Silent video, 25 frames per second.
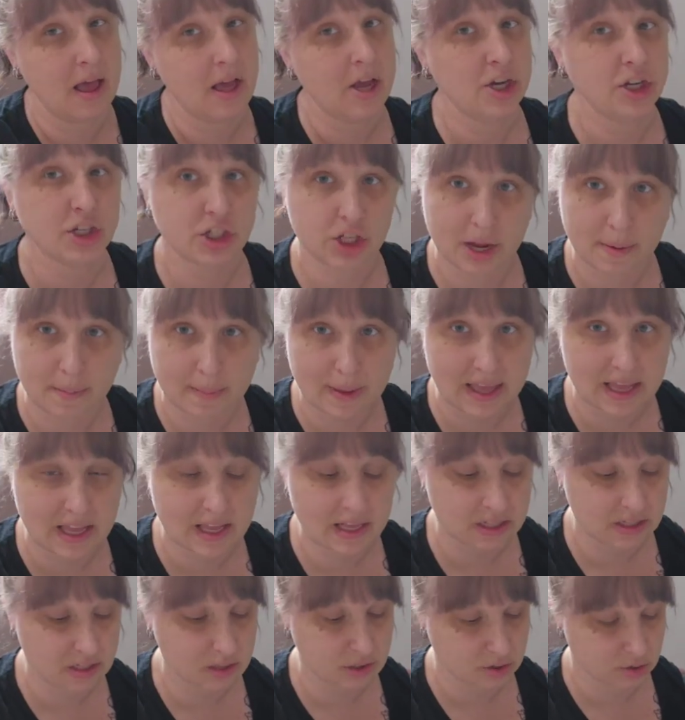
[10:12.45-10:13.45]

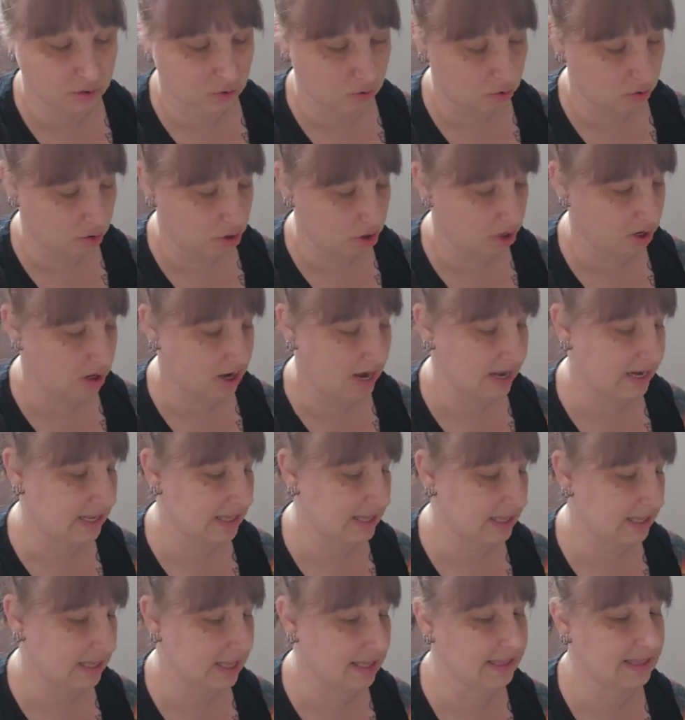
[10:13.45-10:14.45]
shipments or
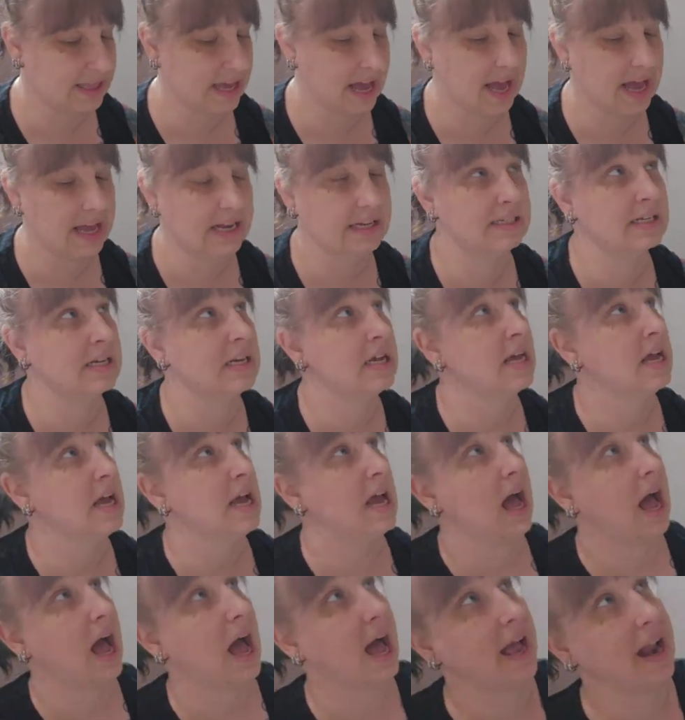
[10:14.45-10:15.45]
anything like that.
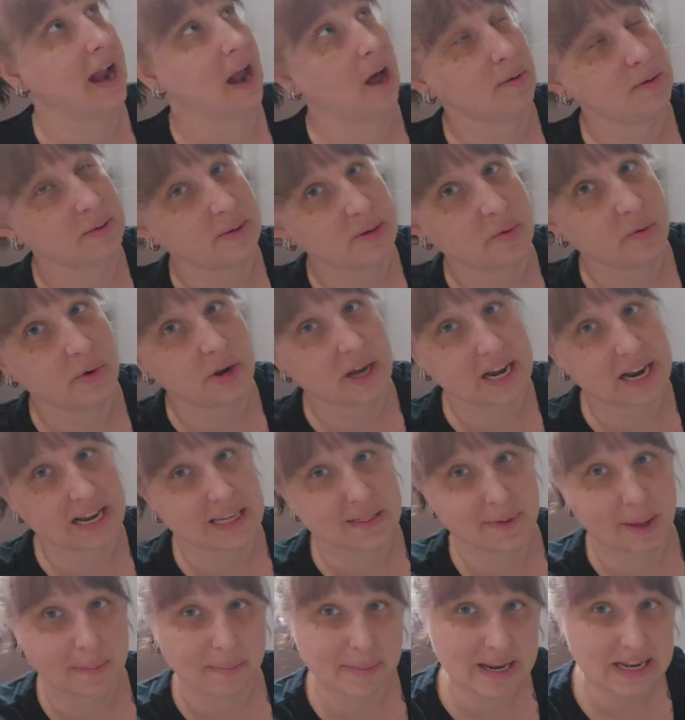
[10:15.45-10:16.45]
It helps me
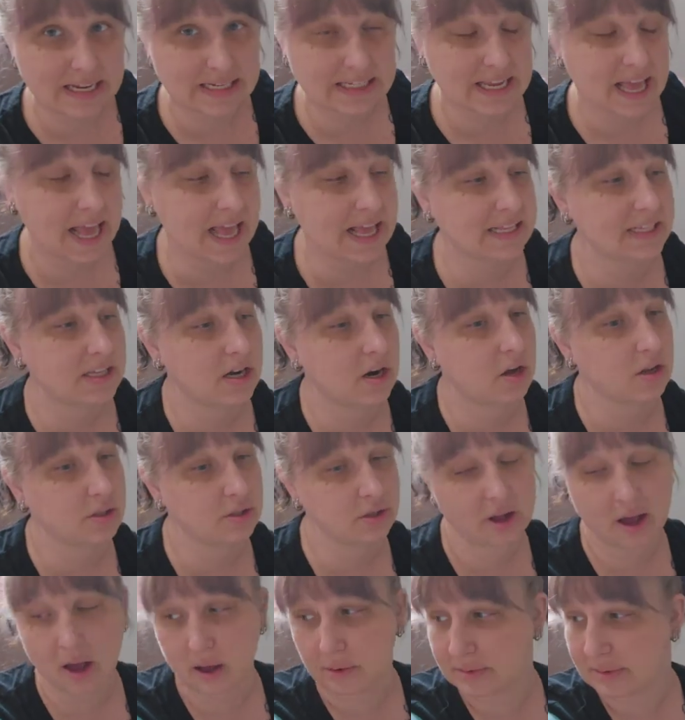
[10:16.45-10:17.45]
organize my mini skeins. It
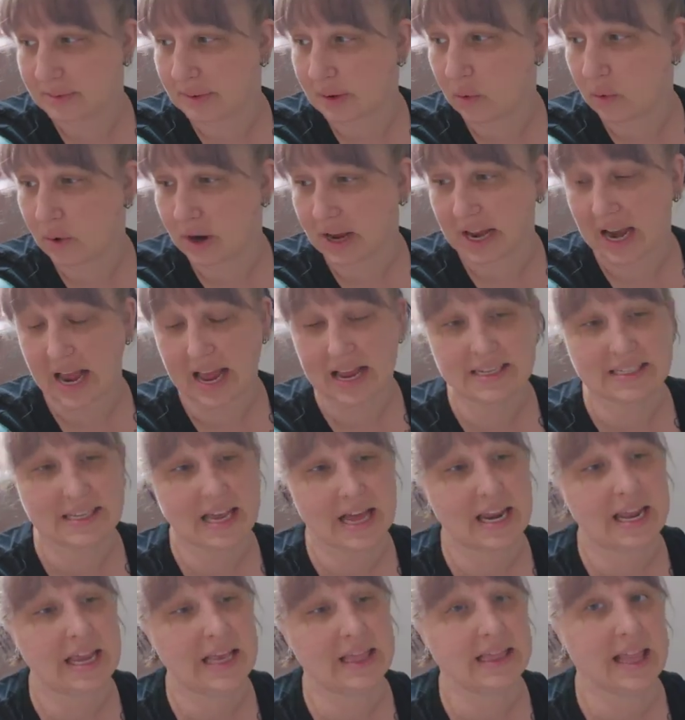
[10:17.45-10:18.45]
also helps me organize
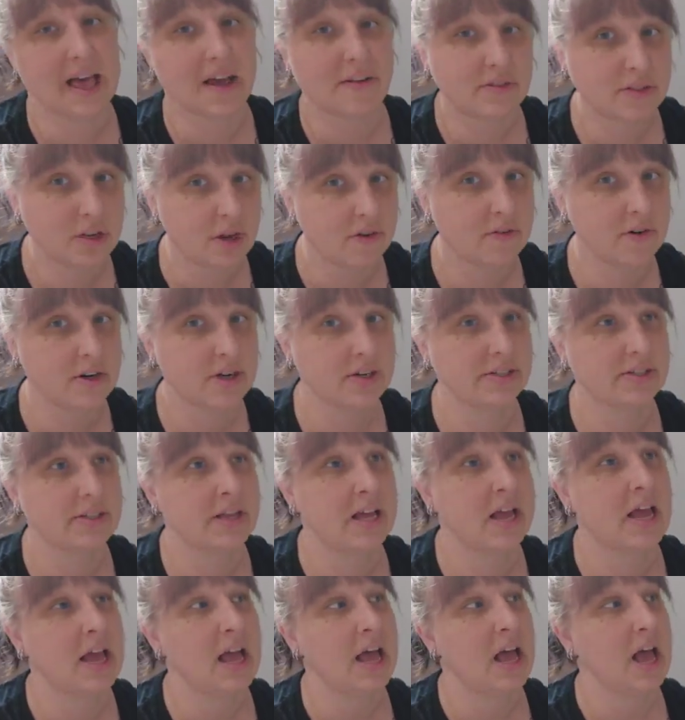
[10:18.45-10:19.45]
any leftovers
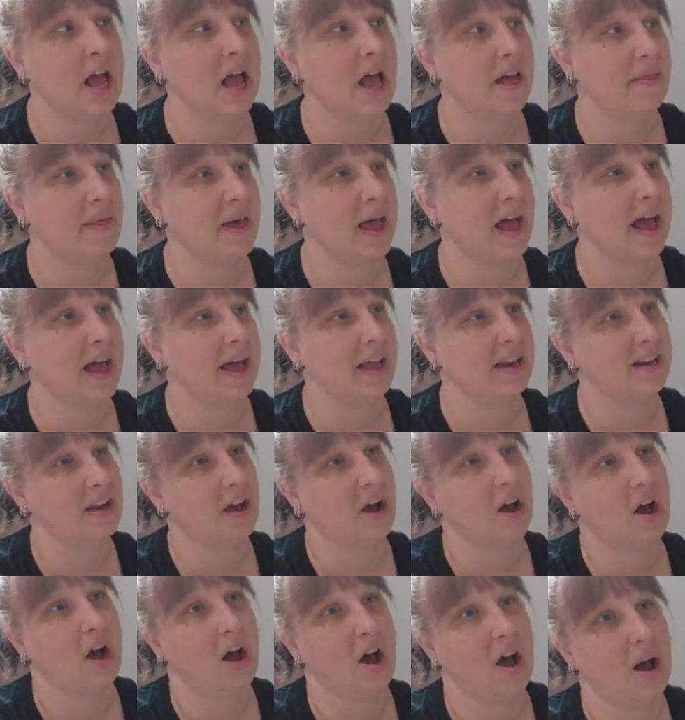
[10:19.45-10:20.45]
that
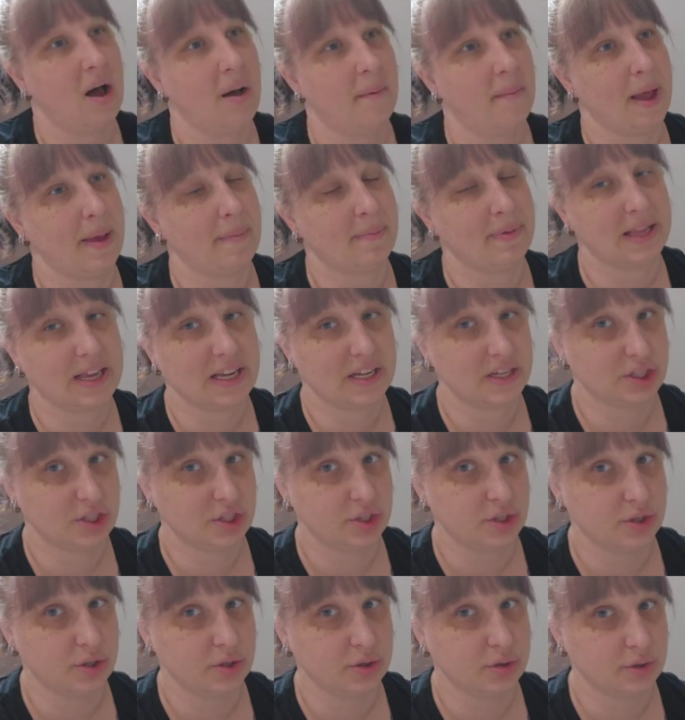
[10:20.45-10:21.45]
I plan
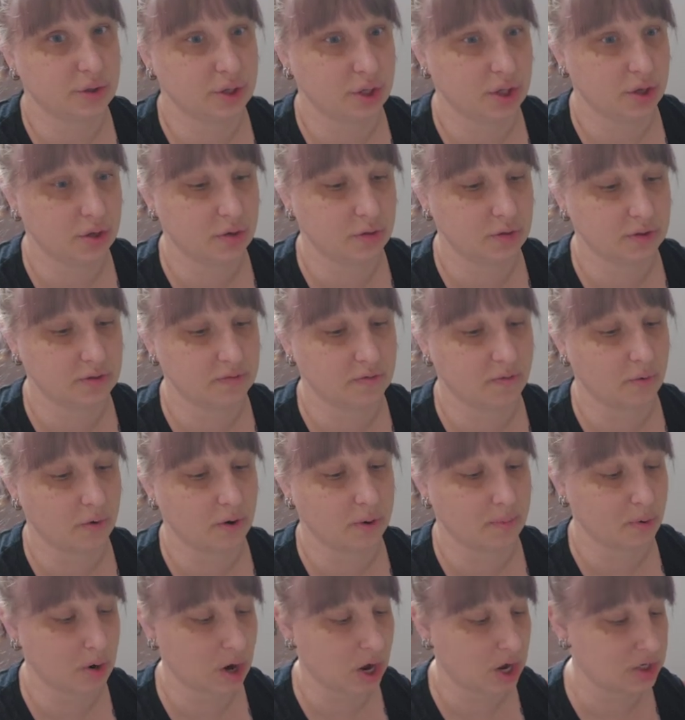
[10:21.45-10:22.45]
to use for
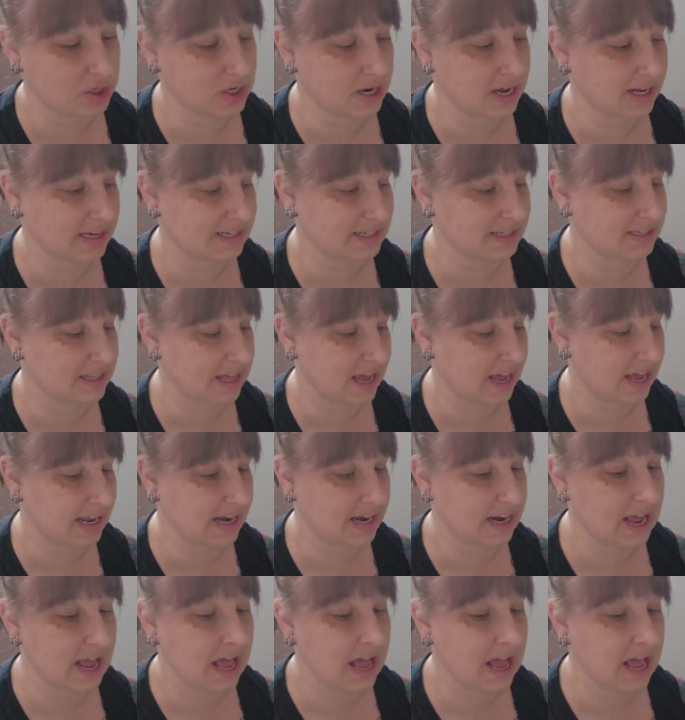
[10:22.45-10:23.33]
projects that